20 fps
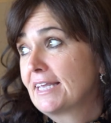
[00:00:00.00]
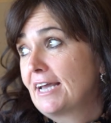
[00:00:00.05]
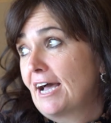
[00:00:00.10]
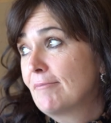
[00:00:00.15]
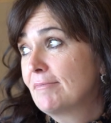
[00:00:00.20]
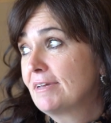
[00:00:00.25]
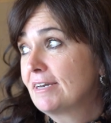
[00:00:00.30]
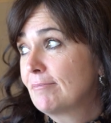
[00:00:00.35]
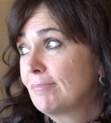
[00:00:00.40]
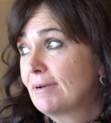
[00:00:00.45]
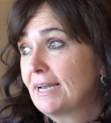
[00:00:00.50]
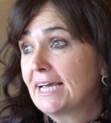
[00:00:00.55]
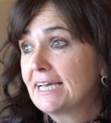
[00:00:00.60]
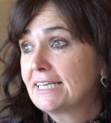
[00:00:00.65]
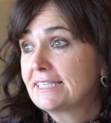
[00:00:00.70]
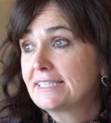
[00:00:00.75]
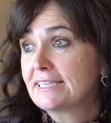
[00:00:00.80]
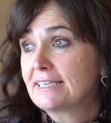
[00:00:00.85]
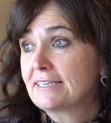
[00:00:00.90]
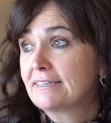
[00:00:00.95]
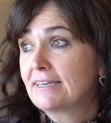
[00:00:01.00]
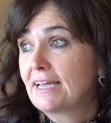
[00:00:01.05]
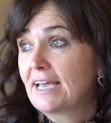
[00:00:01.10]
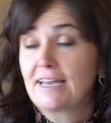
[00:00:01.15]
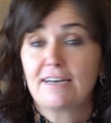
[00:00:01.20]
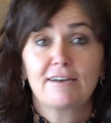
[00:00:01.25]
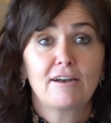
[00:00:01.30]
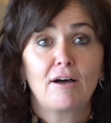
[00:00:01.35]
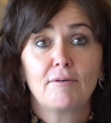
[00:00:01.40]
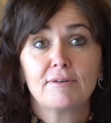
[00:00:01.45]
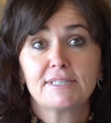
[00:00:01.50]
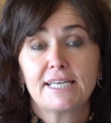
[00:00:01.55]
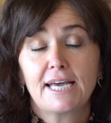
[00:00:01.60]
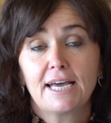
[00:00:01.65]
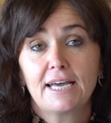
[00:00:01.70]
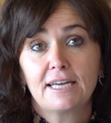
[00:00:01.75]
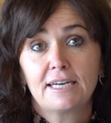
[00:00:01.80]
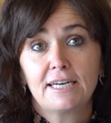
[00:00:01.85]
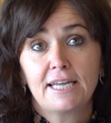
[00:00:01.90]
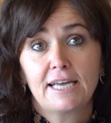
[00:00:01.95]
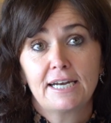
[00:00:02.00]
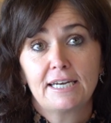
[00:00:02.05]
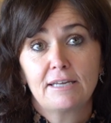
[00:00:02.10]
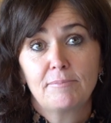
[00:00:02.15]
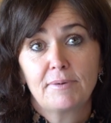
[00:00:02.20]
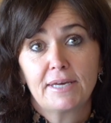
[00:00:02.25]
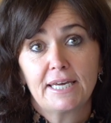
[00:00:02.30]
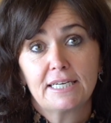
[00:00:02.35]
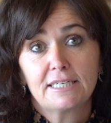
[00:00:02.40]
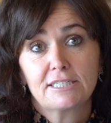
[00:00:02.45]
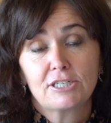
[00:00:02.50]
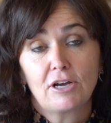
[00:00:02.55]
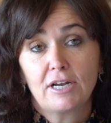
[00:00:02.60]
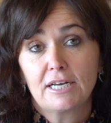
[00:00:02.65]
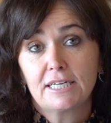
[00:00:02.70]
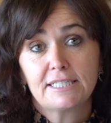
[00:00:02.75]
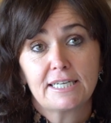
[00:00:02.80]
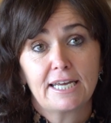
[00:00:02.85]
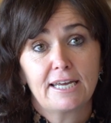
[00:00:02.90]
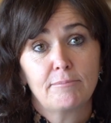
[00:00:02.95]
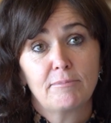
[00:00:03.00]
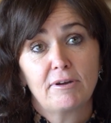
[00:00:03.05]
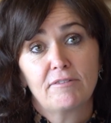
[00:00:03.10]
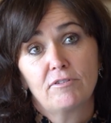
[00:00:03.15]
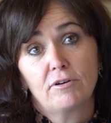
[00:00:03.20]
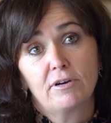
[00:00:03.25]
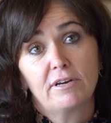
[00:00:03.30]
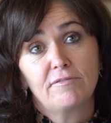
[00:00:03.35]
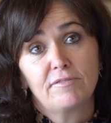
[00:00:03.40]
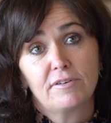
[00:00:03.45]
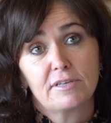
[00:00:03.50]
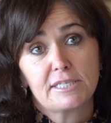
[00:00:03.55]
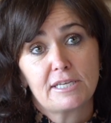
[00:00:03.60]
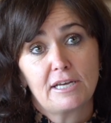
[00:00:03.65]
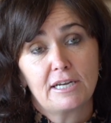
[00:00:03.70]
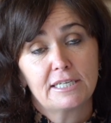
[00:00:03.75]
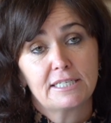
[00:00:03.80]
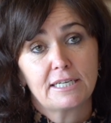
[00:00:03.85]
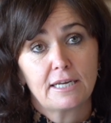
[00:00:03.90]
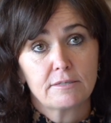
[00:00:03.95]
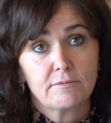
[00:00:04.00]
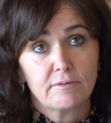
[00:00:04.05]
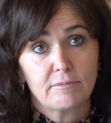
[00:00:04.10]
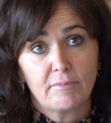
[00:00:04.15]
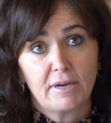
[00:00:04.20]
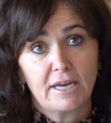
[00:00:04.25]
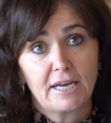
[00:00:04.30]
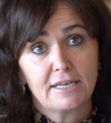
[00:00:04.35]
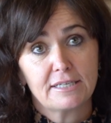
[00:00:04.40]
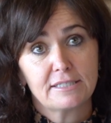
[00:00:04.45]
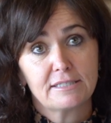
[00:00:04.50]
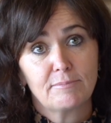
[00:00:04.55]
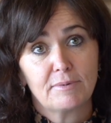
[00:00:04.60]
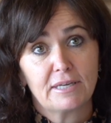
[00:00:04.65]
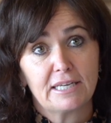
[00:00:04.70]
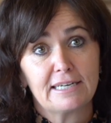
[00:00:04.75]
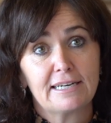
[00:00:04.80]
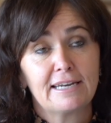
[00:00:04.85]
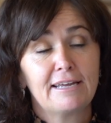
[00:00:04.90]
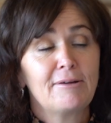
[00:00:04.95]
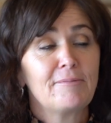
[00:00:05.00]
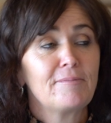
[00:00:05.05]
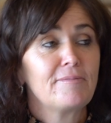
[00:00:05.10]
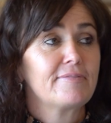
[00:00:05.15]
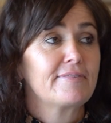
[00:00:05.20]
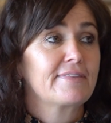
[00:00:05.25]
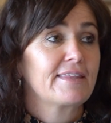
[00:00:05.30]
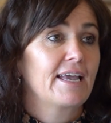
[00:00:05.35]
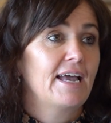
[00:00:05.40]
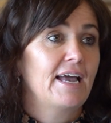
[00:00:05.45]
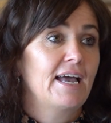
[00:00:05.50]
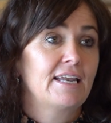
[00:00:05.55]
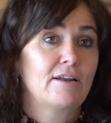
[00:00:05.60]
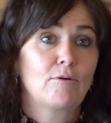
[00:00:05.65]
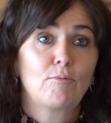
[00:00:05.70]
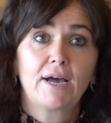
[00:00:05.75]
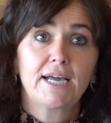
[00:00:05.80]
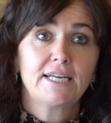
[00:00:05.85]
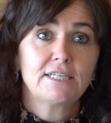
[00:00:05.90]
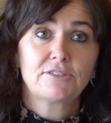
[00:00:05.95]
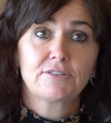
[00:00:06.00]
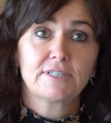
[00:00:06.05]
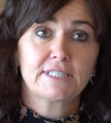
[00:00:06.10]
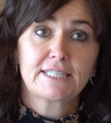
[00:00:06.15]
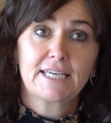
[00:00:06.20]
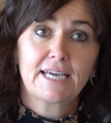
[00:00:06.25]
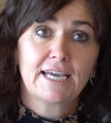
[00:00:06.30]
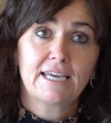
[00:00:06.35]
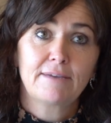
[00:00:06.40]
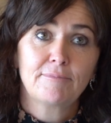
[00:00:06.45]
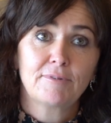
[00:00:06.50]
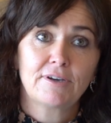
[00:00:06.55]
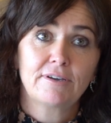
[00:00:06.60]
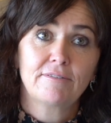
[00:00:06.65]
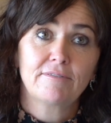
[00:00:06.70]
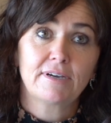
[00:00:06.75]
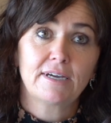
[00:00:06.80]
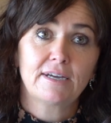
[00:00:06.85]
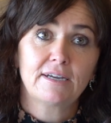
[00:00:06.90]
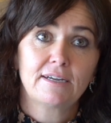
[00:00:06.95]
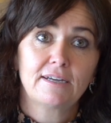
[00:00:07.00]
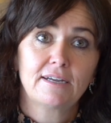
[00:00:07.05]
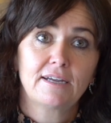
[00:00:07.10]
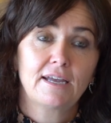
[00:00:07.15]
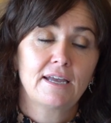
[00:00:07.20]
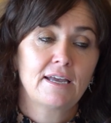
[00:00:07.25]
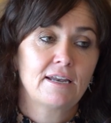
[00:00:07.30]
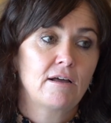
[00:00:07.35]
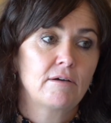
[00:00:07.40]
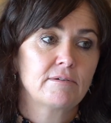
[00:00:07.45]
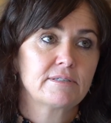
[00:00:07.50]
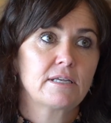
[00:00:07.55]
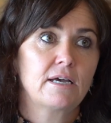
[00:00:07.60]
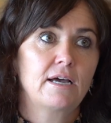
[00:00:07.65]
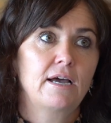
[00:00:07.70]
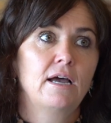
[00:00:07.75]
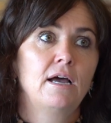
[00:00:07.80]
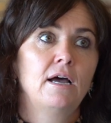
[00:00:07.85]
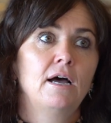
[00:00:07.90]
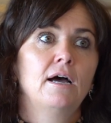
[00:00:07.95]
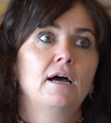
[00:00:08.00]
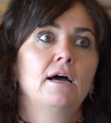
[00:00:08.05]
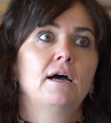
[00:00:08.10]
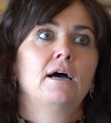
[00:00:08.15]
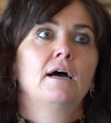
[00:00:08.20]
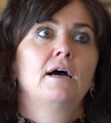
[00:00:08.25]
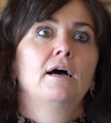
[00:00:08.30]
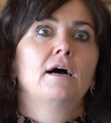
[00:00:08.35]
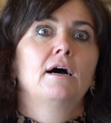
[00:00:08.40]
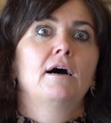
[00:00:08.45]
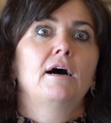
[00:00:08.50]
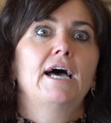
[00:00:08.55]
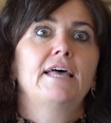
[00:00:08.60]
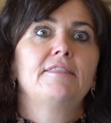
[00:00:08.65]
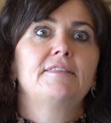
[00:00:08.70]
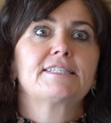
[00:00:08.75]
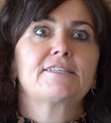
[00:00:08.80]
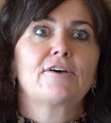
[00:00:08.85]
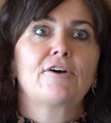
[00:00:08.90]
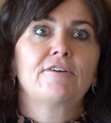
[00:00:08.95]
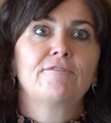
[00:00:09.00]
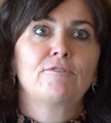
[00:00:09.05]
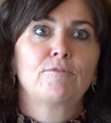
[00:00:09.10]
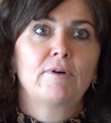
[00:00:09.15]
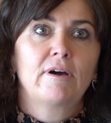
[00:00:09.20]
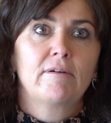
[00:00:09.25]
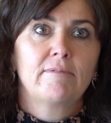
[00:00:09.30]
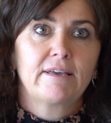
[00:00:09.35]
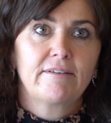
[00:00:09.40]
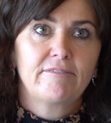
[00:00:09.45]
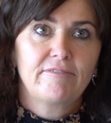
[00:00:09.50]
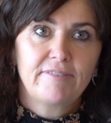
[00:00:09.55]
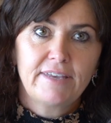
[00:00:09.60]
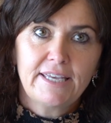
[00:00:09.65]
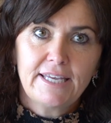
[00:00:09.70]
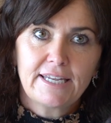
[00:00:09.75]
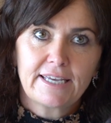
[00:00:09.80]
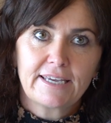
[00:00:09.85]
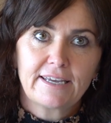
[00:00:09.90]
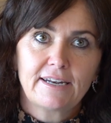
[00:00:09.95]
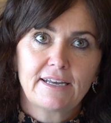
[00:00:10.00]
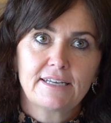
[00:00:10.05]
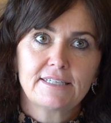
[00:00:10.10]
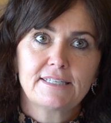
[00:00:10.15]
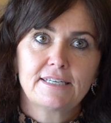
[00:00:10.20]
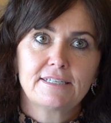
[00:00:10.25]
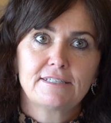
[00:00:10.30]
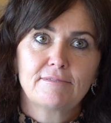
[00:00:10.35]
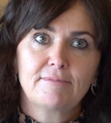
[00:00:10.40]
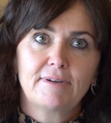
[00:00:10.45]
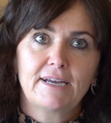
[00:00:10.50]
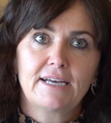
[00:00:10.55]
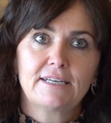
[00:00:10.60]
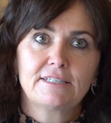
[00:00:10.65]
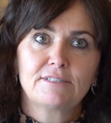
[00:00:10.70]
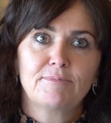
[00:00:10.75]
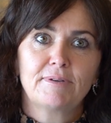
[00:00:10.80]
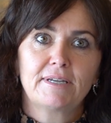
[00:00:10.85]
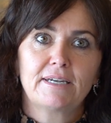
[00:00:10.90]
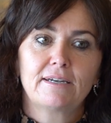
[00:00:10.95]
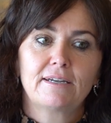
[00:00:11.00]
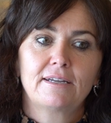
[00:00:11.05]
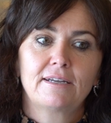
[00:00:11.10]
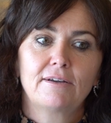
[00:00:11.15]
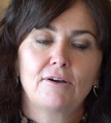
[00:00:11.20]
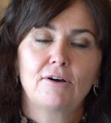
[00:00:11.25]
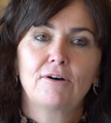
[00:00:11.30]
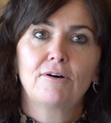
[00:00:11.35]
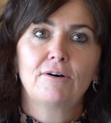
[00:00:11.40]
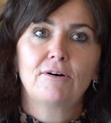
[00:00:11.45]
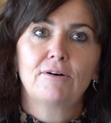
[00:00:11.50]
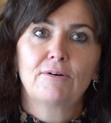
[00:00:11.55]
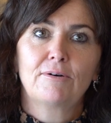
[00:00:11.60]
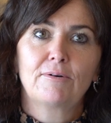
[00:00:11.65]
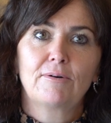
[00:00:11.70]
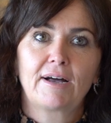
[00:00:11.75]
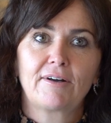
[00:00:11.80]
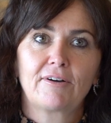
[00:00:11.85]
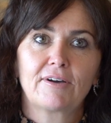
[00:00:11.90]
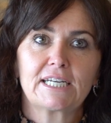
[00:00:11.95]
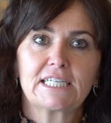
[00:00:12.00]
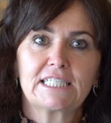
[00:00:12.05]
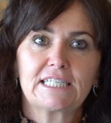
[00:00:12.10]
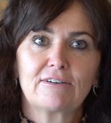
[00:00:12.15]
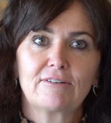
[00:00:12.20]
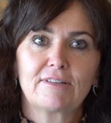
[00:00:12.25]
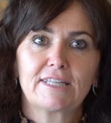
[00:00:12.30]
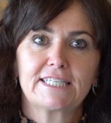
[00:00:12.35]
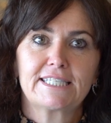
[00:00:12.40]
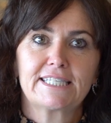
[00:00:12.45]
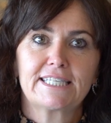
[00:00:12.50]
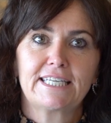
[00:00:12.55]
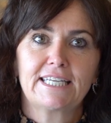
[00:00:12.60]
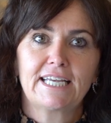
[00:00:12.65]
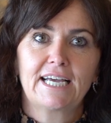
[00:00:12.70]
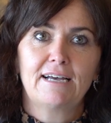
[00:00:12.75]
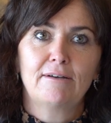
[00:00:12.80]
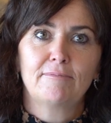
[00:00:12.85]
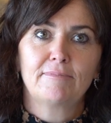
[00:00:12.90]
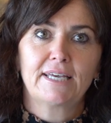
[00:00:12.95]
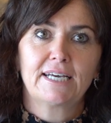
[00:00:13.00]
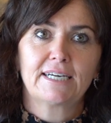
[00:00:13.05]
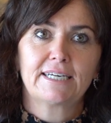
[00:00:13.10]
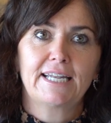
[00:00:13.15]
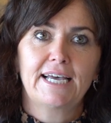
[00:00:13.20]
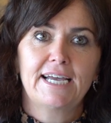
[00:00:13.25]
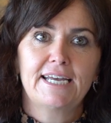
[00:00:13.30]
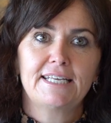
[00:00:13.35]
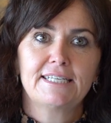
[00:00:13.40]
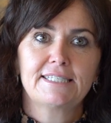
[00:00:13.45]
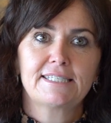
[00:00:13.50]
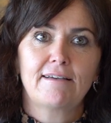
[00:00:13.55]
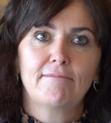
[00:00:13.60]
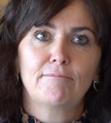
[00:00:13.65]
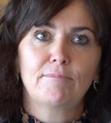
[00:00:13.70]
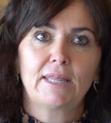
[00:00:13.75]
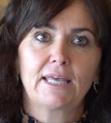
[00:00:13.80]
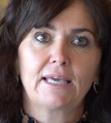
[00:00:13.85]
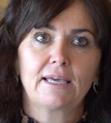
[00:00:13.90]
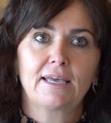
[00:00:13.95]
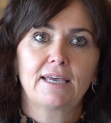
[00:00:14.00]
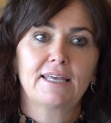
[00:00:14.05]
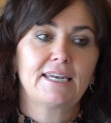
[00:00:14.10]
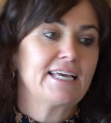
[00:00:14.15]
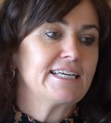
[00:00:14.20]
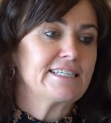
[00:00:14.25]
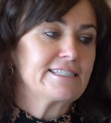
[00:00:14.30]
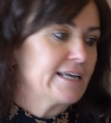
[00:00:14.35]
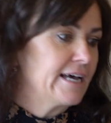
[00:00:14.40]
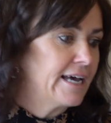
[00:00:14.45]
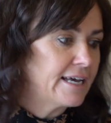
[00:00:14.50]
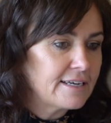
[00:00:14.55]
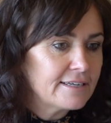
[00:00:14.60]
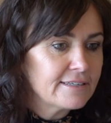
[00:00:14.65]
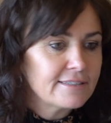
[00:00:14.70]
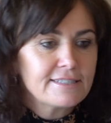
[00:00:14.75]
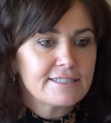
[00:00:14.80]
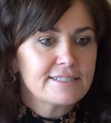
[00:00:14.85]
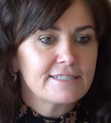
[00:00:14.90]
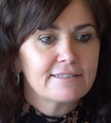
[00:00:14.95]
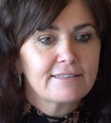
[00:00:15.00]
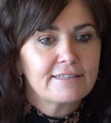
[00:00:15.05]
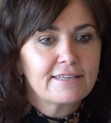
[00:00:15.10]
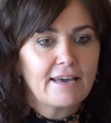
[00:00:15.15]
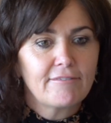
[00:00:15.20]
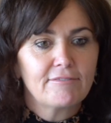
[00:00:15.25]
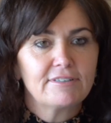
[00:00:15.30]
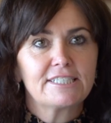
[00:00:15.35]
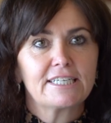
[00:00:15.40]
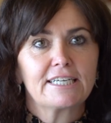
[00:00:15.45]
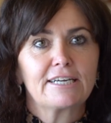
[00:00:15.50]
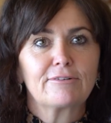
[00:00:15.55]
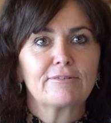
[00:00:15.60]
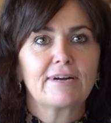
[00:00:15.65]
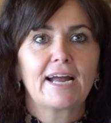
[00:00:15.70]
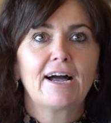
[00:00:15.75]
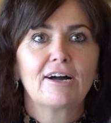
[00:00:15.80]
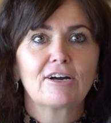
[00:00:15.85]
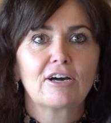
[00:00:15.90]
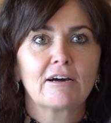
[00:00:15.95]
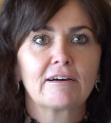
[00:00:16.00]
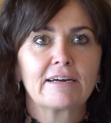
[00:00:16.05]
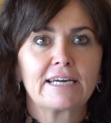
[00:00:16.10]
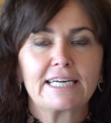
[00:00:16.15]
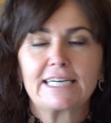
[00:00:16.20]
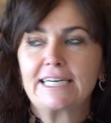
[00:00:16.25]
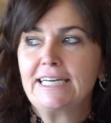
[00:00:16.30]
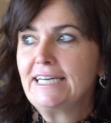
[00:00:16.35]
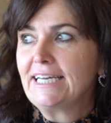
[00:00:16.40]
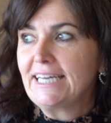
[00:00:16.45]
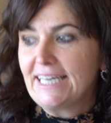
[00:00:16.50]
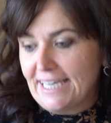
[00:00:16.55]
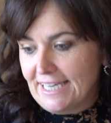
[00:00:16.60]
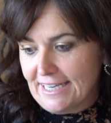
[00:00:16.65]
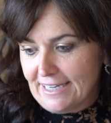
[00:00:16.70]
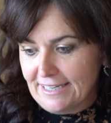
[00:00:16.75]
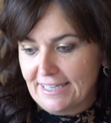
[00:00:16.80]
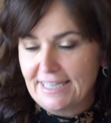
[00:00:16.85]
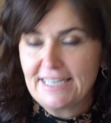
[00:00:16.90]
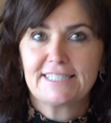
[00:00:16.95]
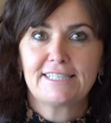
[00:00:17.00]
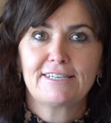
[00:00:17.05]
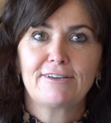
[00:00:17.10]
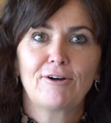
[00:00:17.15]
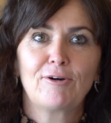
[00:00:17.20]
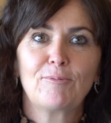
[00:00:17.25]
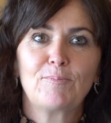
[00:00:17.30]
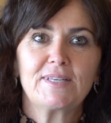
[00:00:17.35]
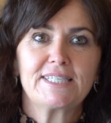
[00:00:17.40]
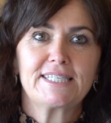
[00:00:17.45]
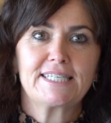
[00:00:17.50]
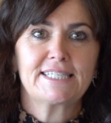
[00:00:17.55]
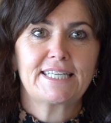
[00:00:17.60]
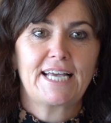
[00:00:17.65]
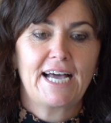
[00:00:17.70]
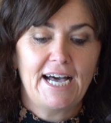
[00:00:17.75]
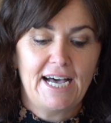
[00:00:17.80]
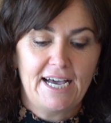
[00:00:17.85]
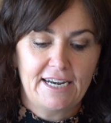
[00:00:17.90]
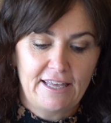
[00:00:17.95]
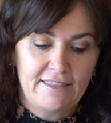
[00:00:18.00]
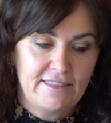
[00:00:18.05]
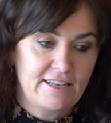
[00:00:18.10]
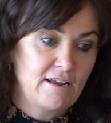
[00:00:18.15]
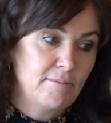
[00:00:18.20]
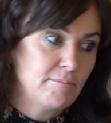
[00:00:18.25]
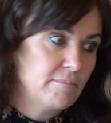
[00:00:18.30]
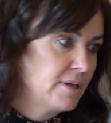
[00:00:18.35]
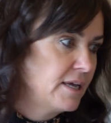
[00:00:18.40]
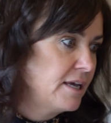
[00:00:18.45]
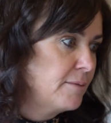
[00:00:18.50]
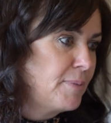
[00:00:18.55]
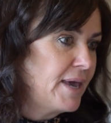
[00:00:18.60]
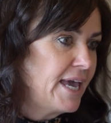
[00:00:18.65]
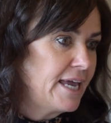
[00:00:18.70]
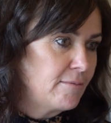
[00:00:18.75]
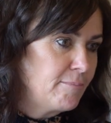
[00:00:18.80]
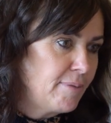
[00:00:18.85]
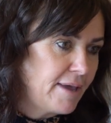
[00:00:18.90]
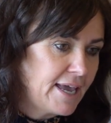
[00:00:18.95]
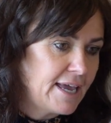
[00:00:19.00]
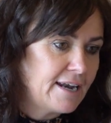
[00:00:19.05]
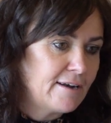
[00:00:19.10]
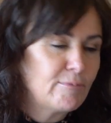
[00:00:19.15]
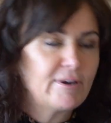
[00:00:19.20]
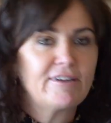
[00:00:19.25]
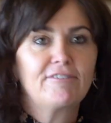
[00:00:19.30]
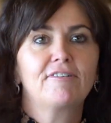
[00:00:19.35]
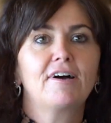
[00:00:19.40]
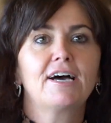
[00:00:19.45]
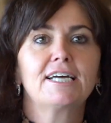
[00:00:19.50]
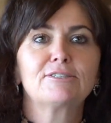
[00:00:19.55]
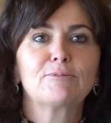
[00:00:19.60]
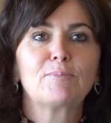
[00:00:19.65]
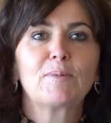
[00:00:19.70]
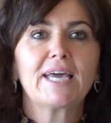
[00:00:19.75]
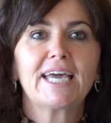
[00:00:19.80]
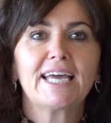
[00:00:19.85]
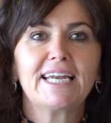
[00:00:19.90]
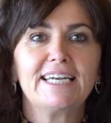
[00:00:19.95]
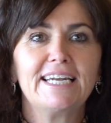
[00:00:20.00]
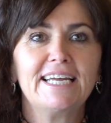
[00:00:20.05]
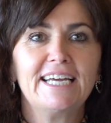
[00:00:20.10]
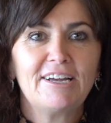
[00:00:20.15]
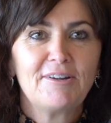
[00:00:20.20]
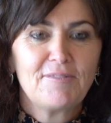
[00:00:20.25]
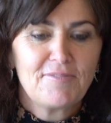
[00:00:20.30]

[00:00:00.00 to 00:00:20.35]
I'm in a place and I was at an early beach holiday, my very first holidays with my husband, and a waitress came over and I was like, I had this overwhelming feeling, and I said to my husband, I got to tell this young lady something. And he's like scavenging around going, here's the old business card. And then I'm pen, and we find a pen.